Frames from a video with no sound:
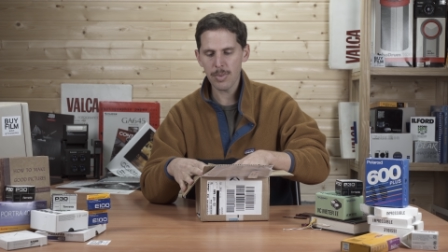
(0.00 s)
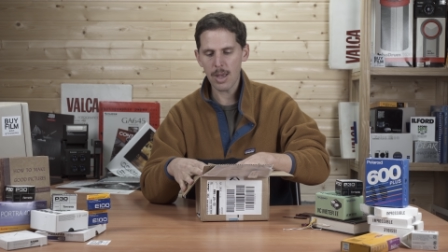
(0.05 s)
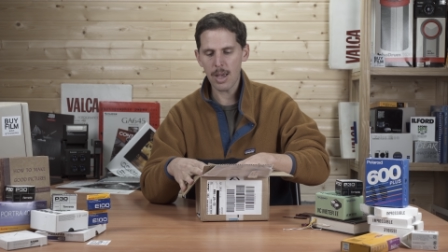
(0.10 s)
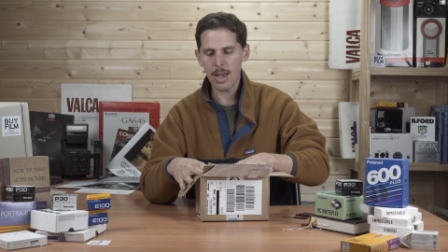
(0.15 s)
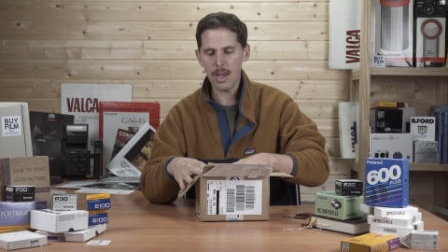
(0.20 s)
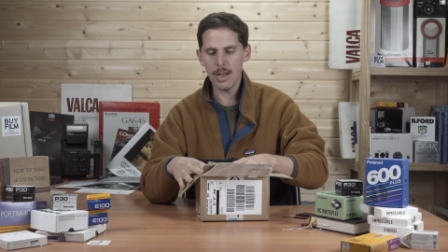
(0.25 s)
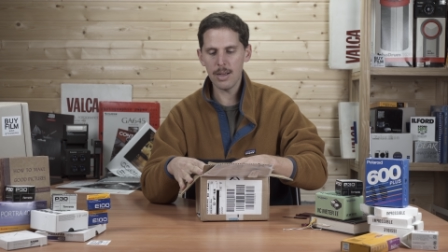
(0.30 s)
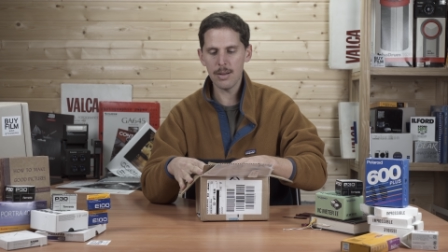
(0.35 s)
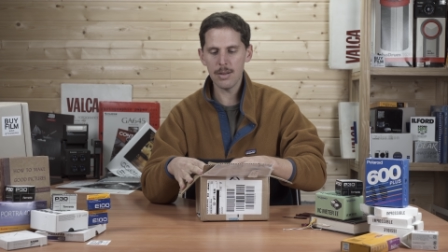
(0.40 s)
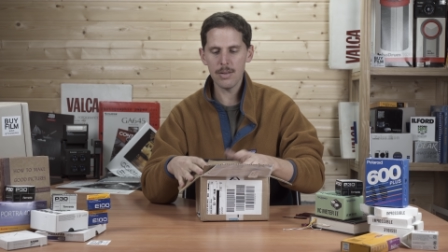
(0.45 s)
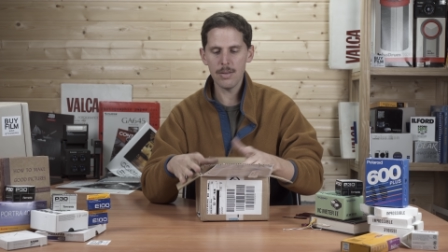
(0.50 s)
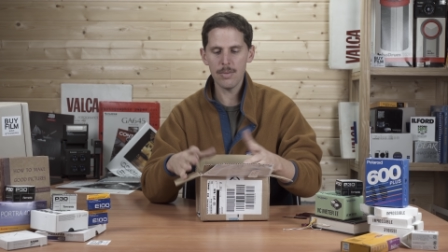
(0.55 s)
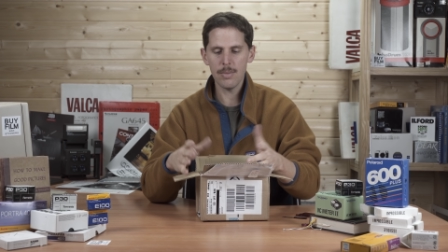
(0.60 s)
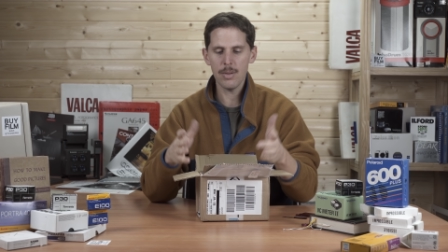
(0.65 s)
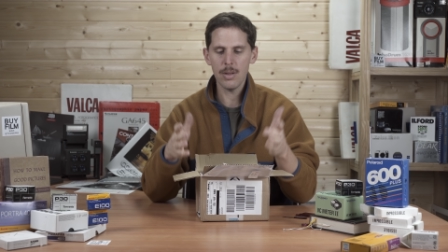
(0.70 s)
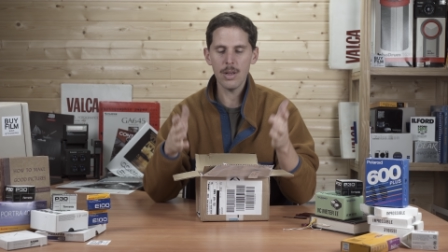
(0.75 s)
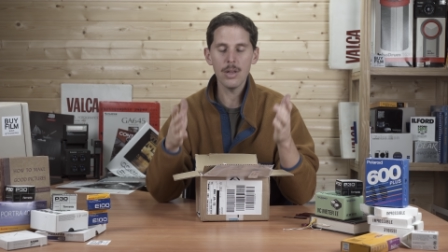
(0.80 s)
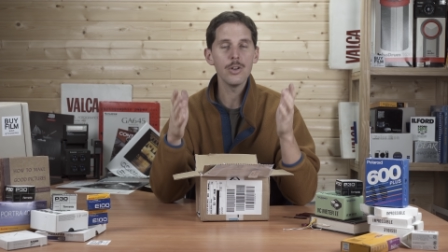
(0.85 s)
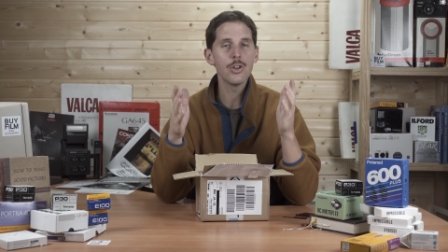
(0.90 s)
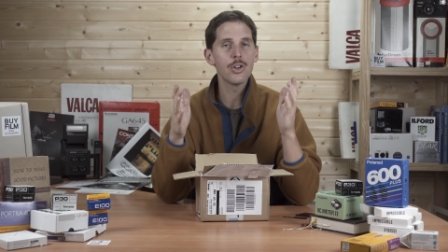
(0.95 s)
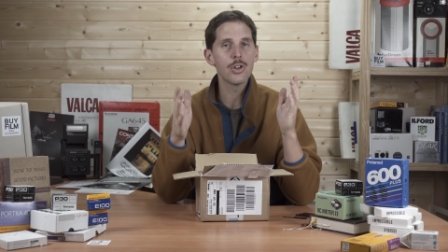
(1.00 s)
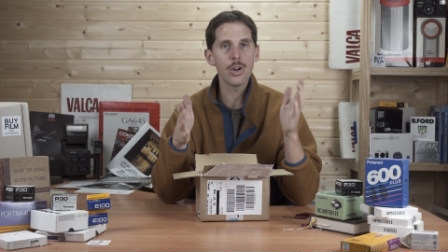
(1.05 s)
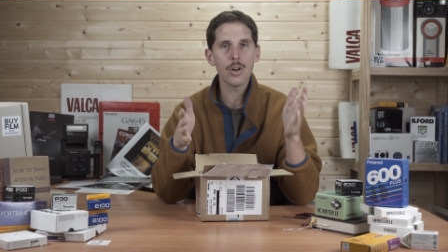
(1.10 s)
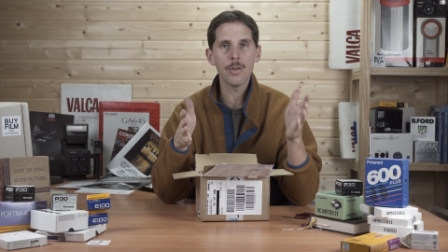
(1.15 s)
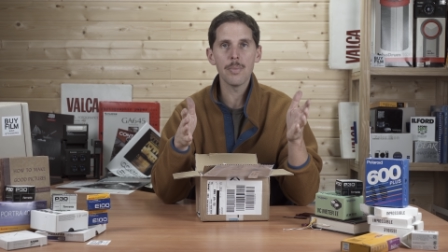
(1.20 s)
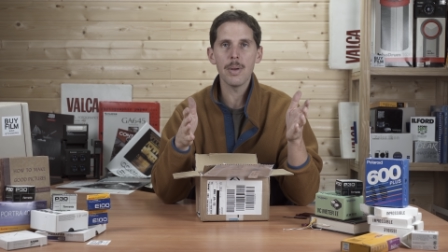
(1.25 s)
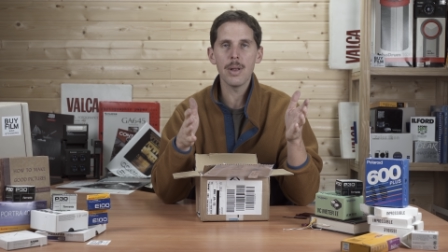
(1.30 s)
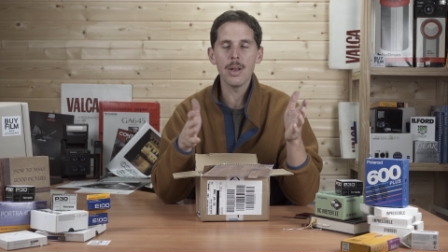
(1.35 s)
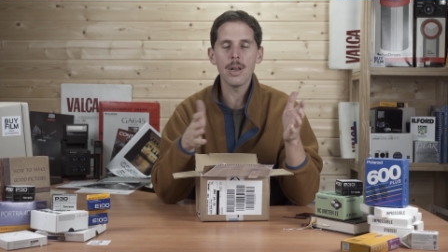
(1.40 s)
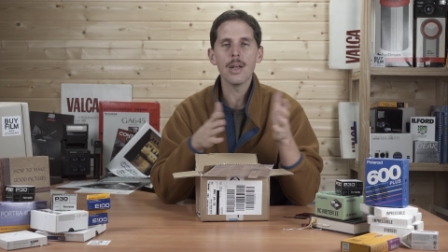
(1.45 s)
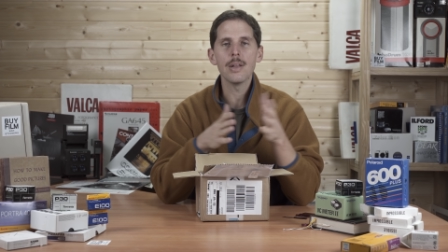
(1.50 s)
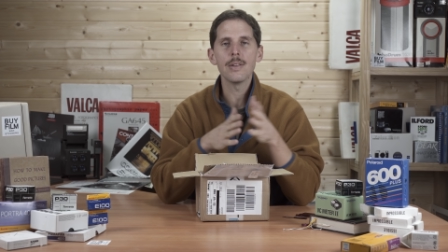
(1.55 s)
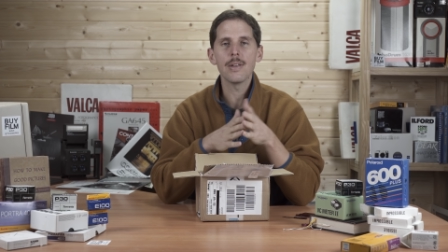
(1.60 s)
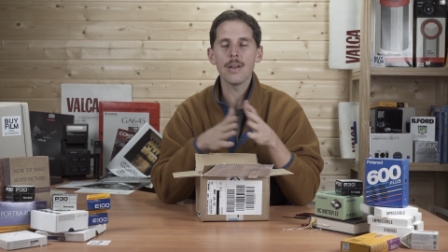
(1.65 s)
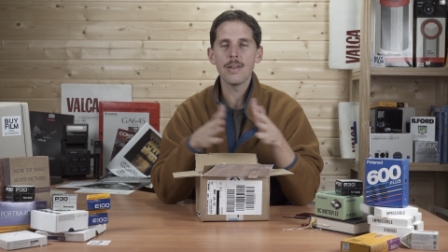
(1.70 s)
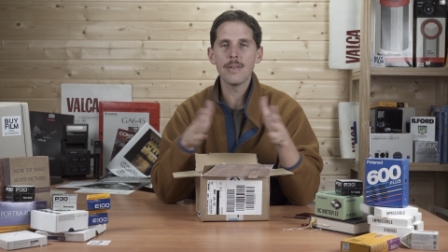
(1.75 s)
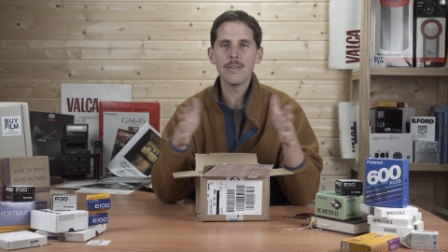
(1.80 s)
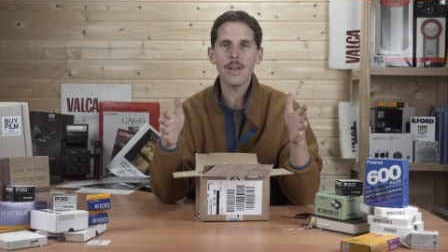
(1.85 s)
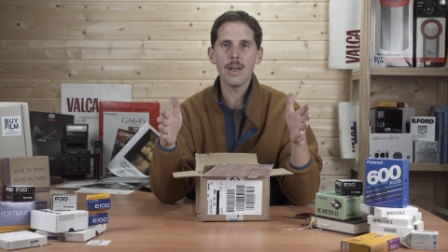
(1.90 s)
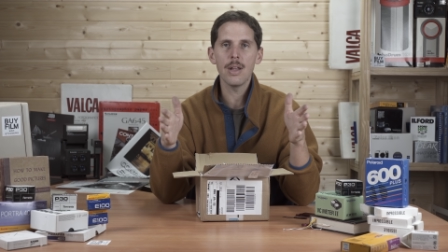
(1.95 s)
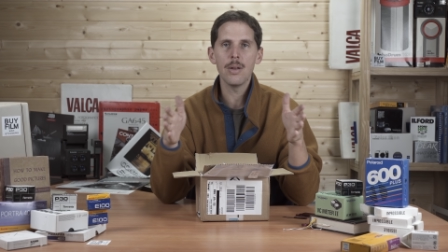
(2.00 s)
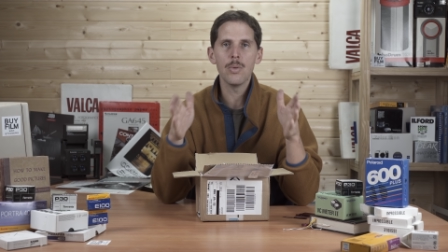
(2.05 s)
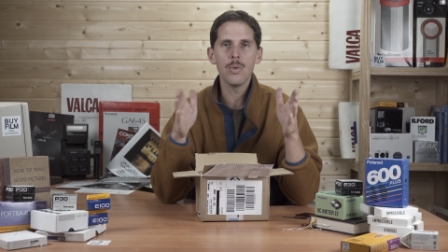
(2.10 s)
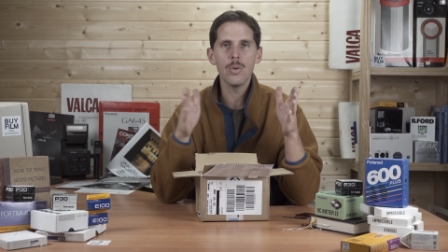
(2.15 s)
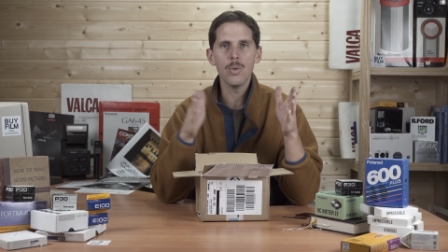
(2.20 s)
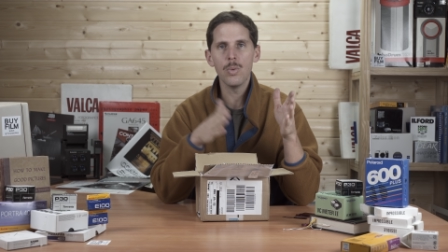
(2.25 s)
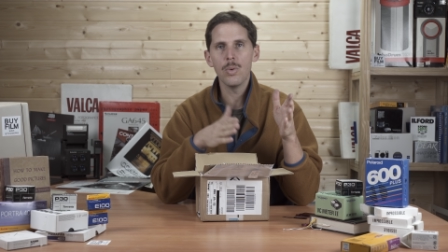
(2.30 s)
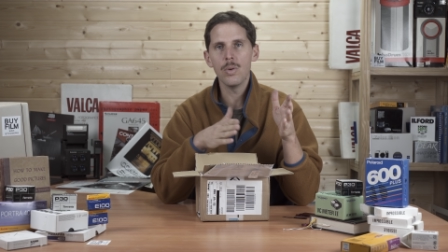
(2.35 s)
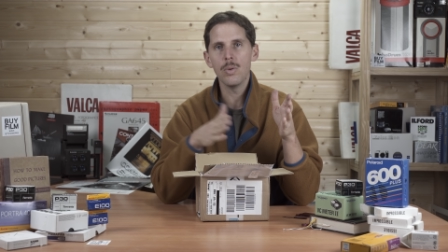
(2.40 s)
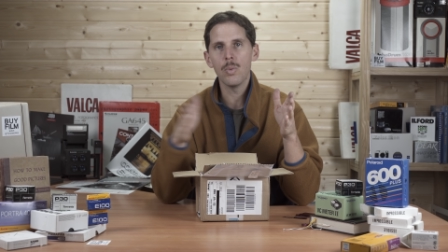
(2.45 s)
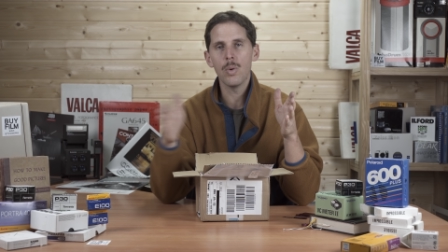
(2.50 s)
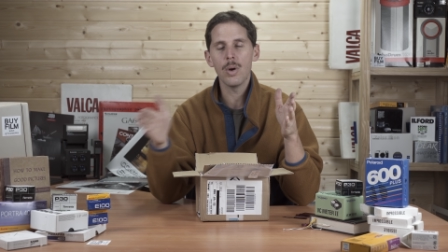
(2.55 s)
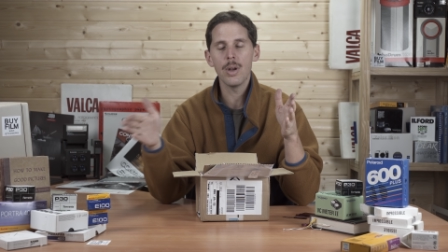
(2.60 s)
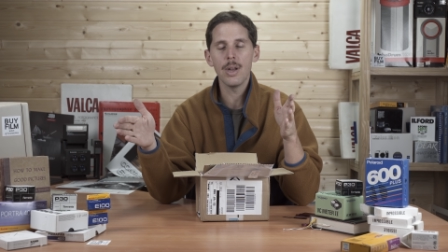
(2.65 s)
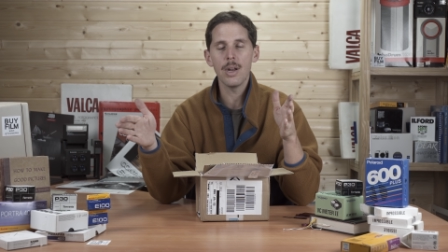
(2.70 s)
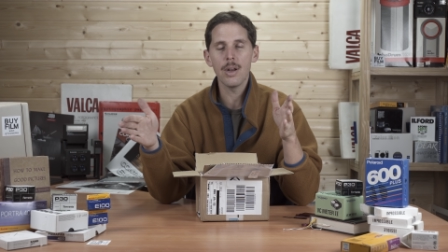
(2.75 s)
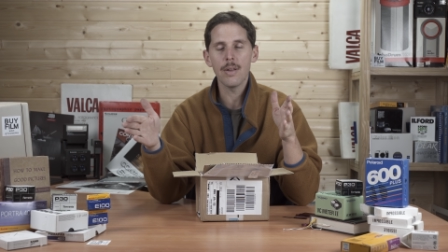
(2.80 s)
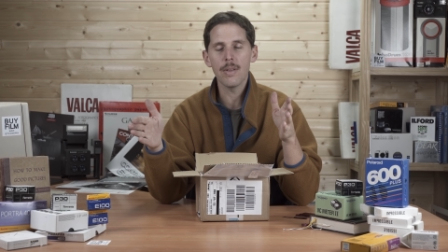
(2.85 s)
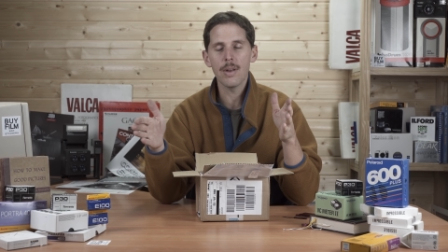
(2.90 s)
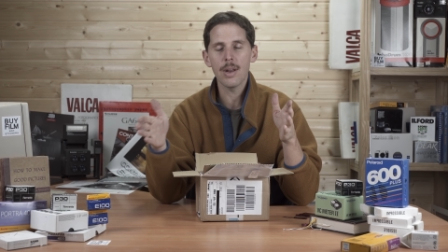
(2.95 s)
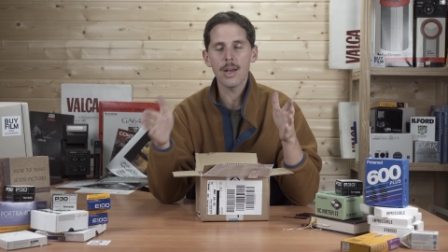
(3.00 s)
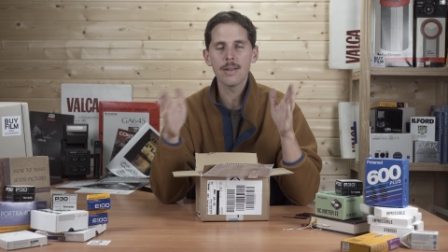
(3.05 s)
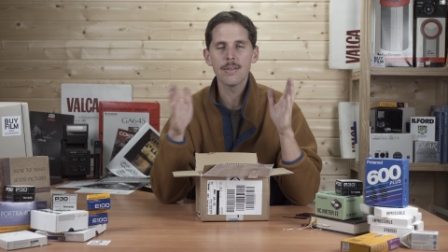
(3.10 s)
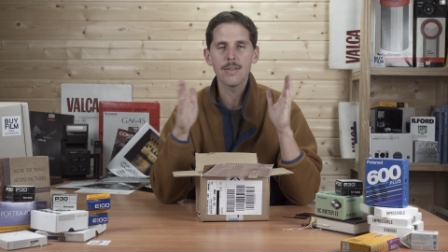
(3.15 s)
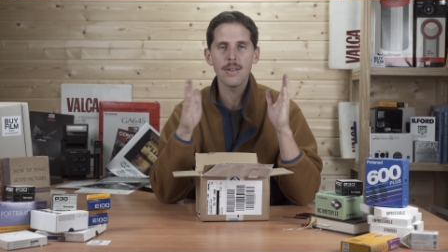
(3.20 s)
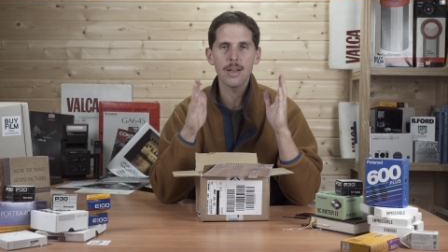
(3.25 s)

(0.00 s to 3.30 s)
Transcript: It should have been, as I said, one day to the next.